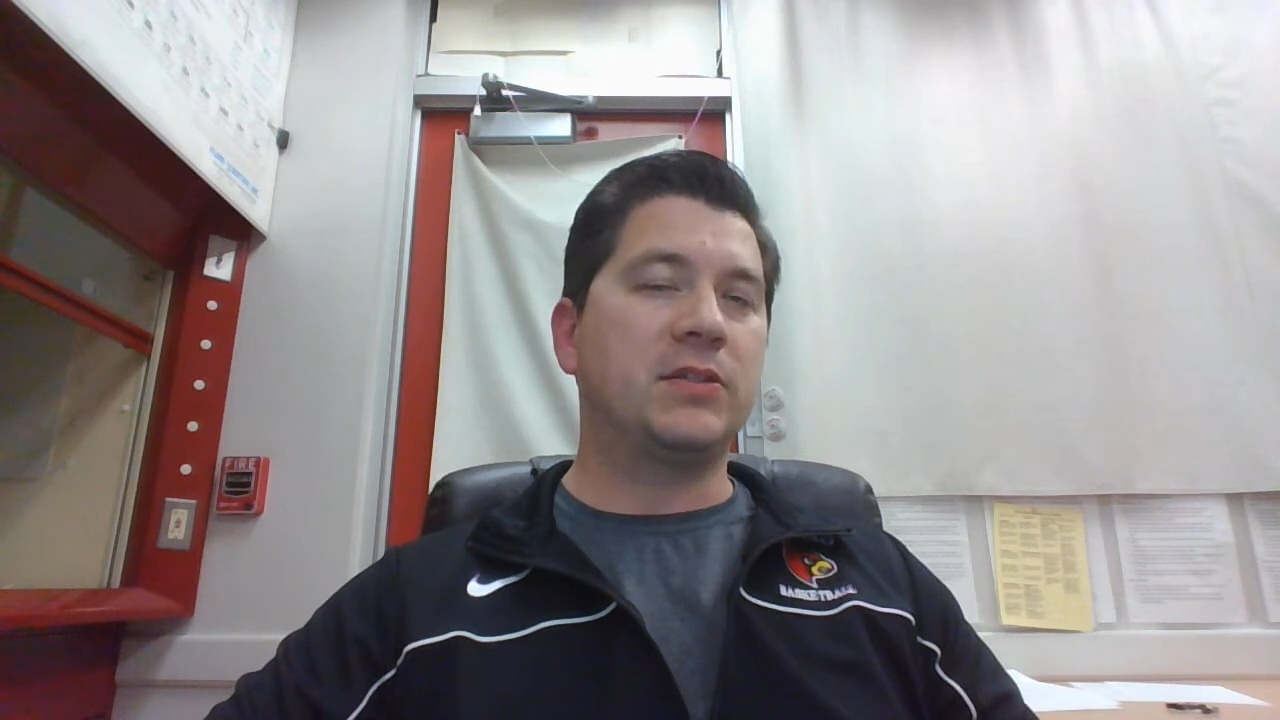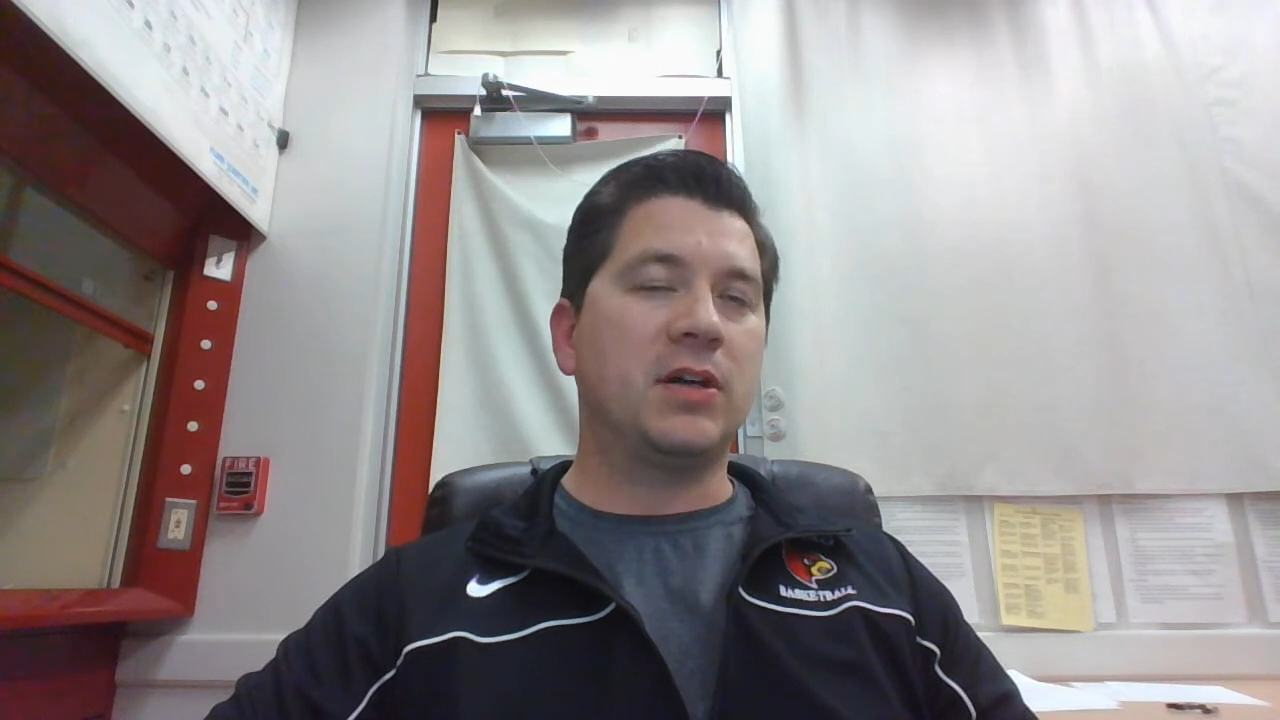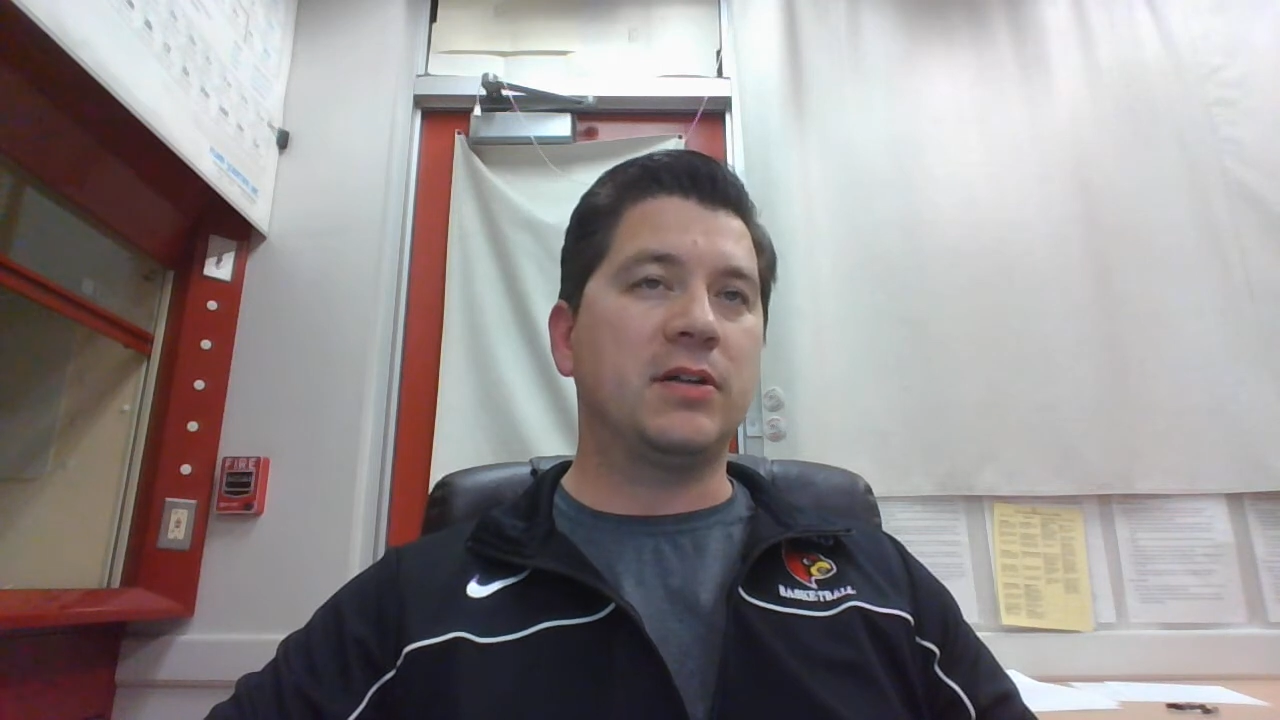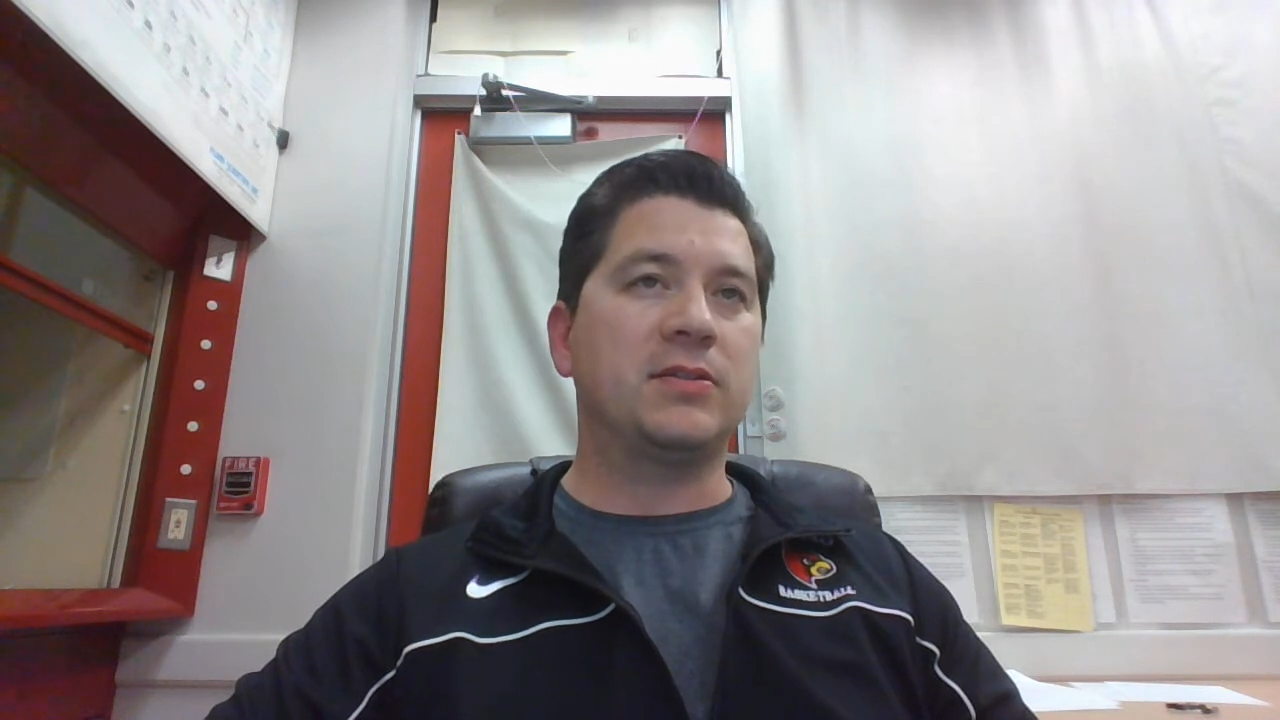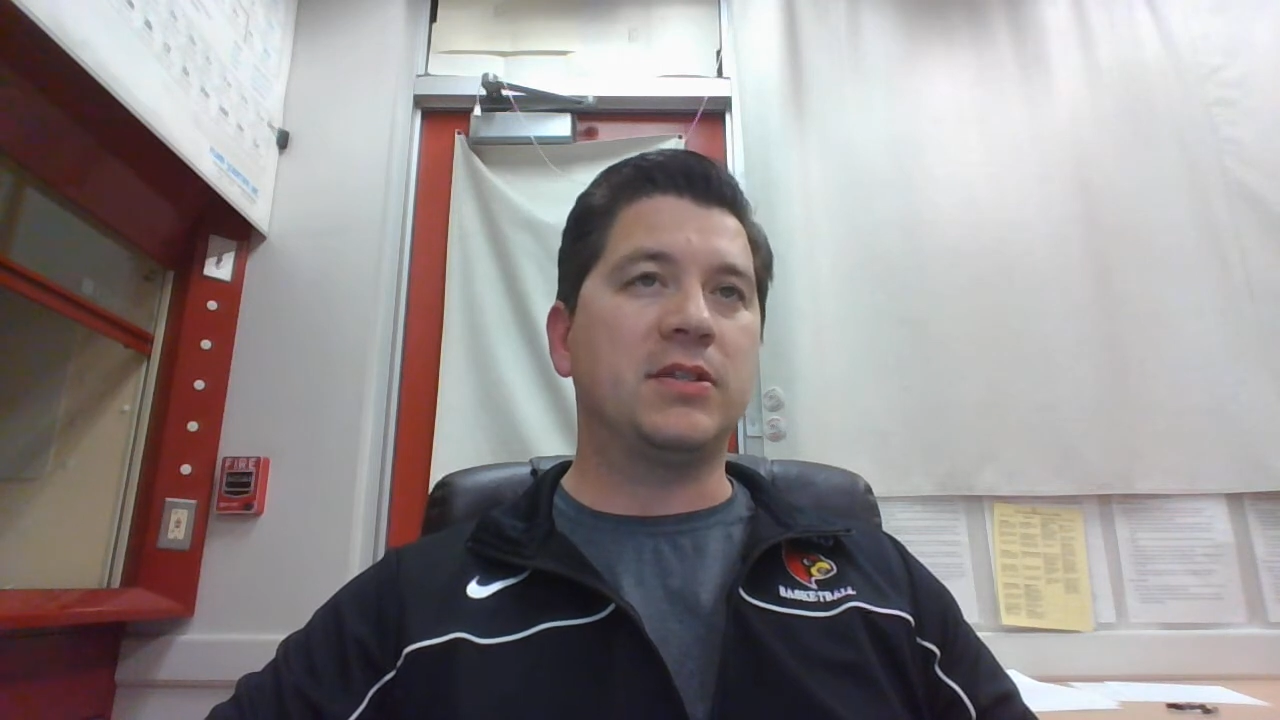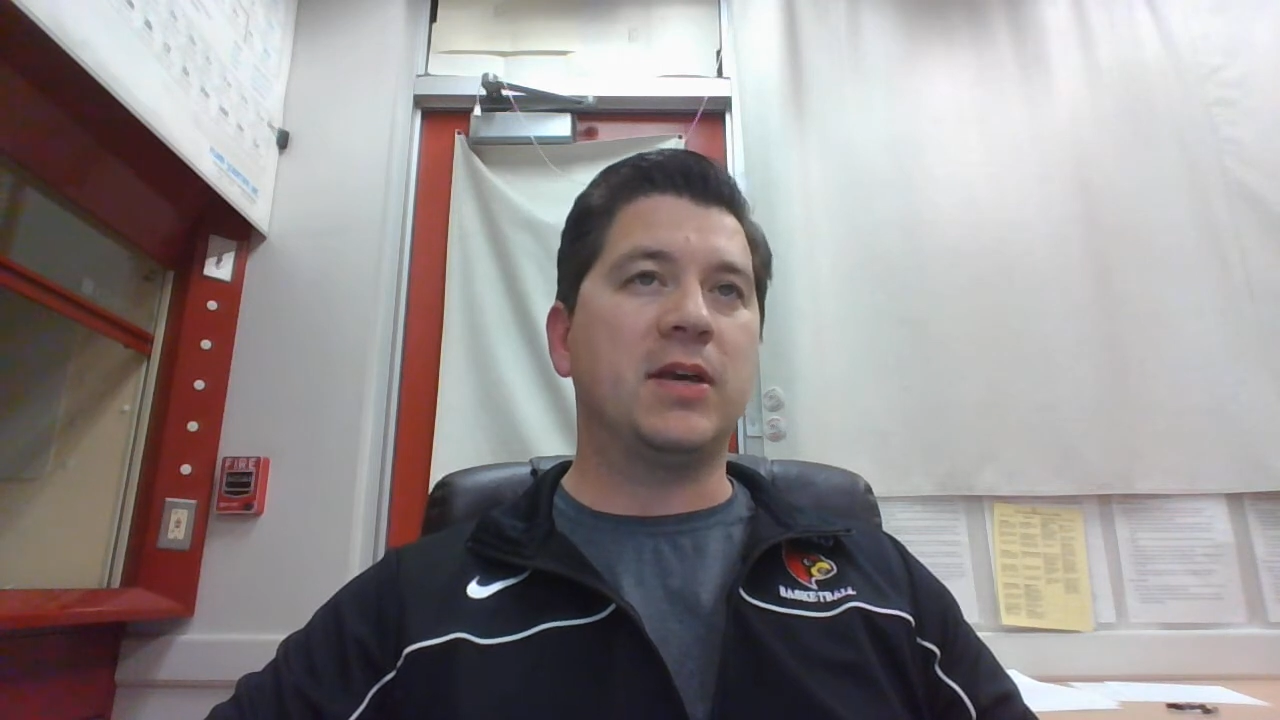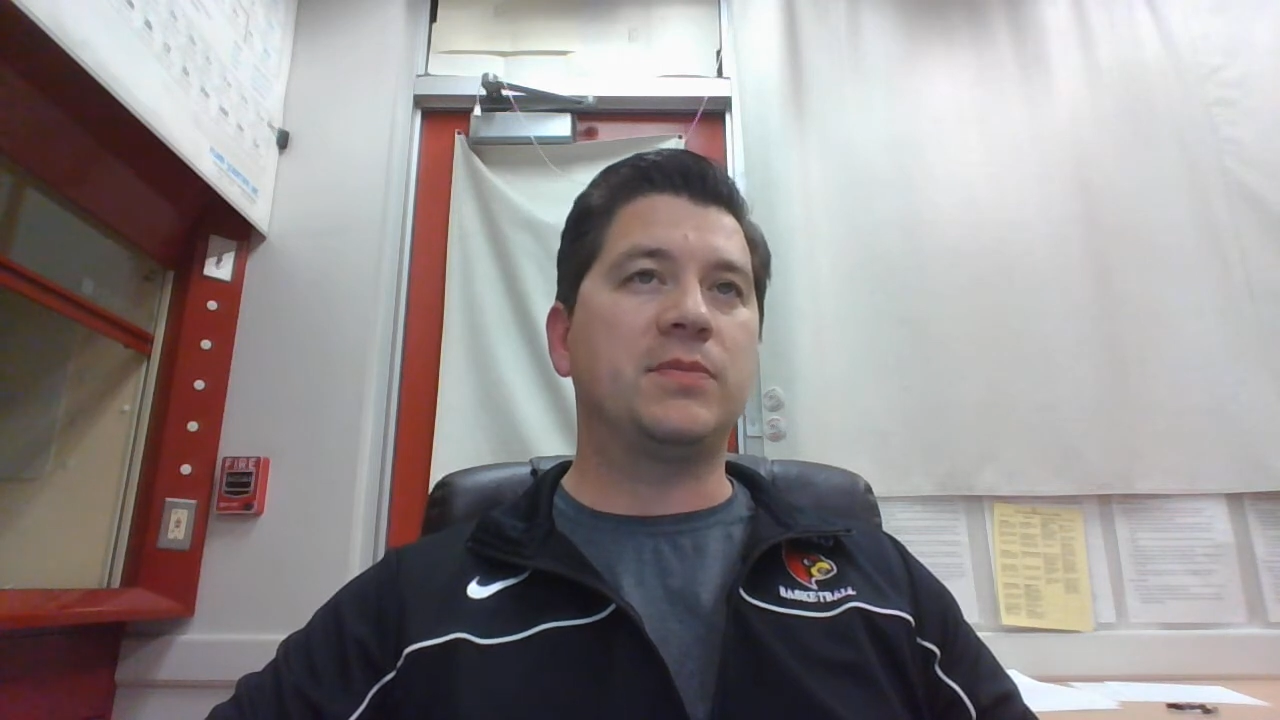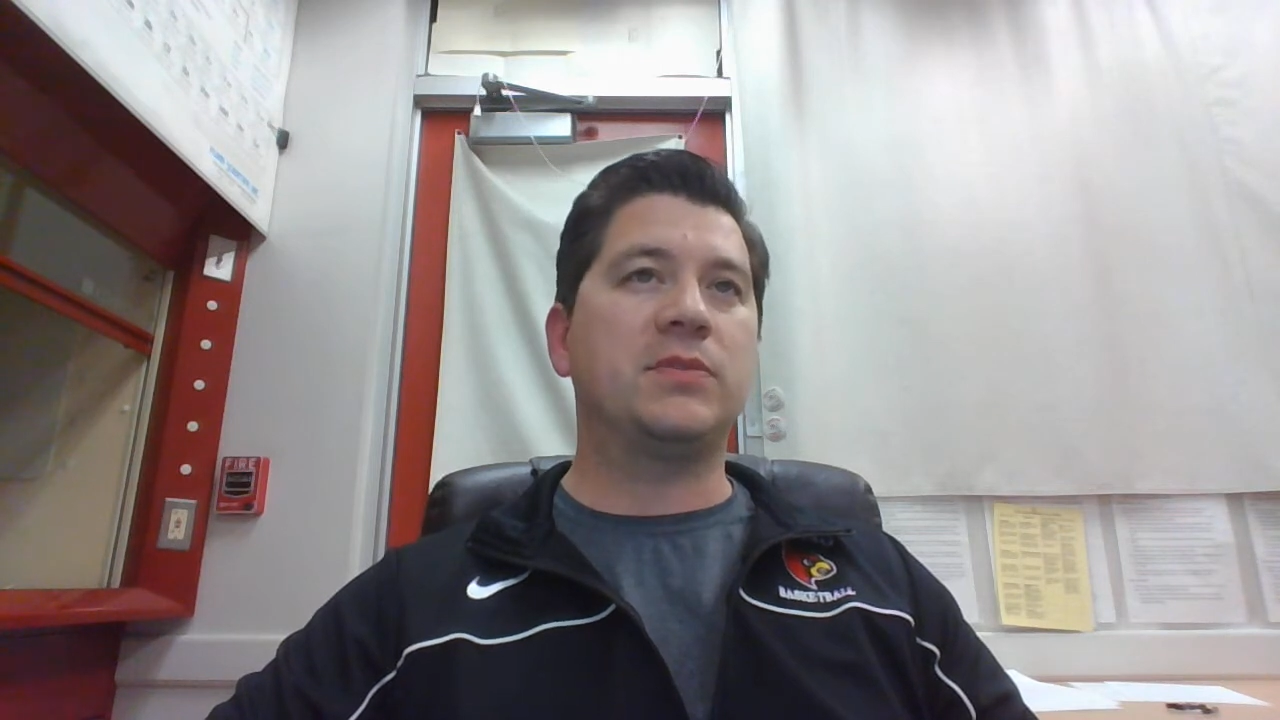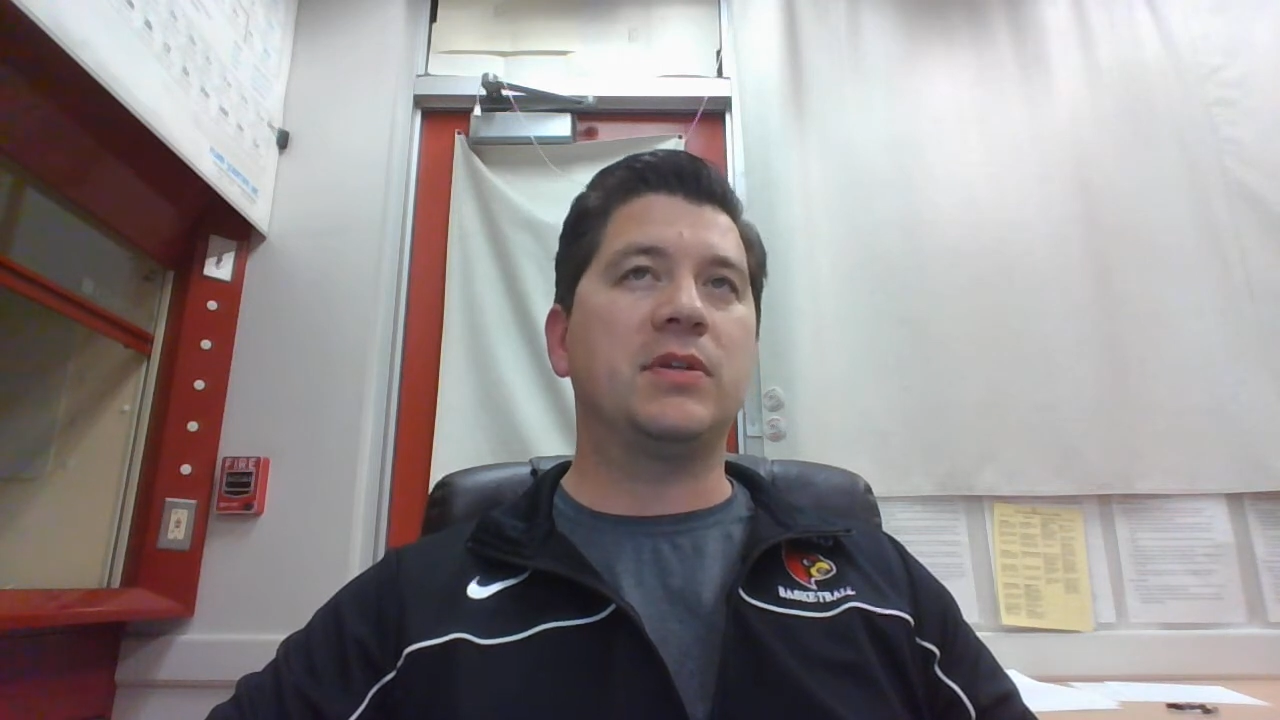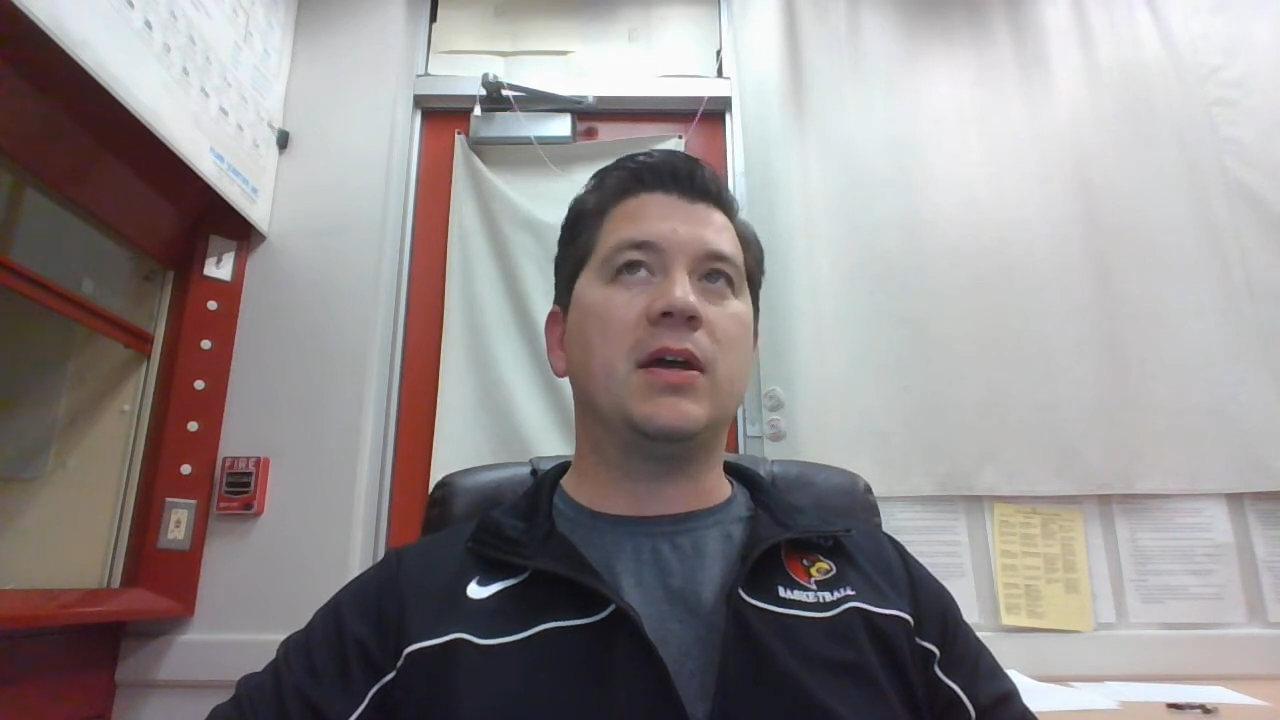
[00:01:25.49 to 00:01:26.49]

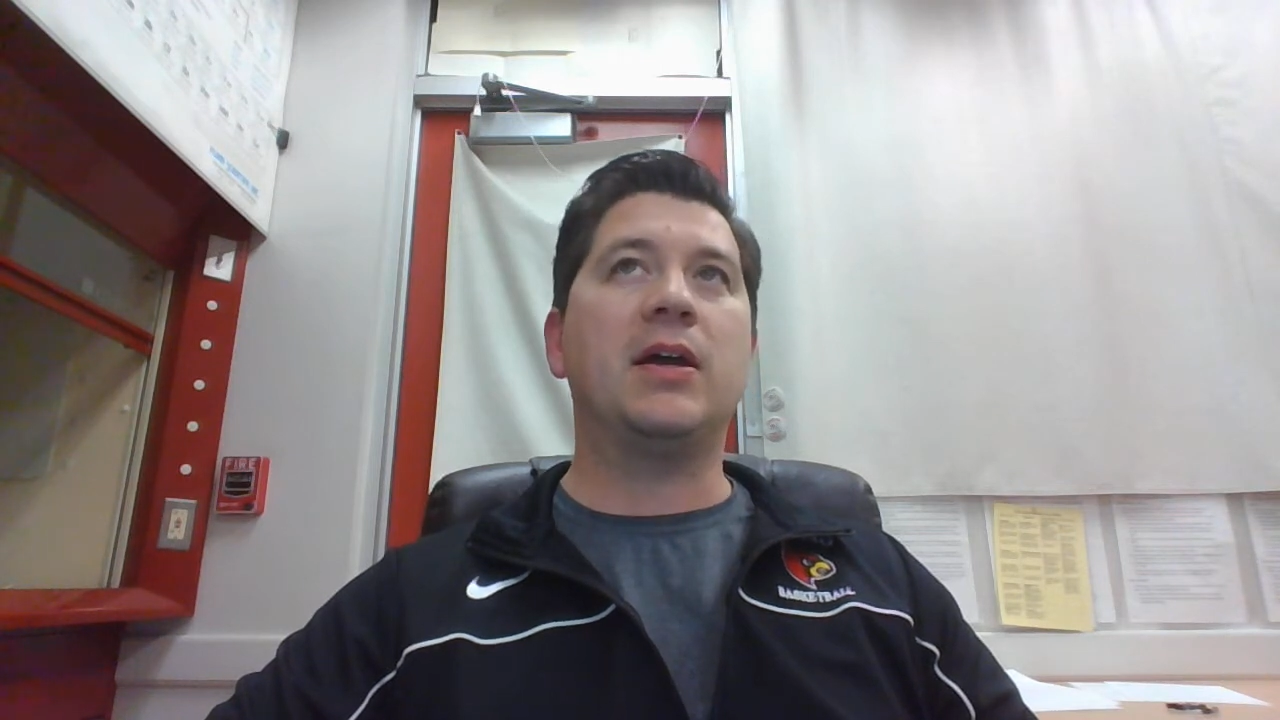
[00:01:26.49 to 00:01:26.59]
concepts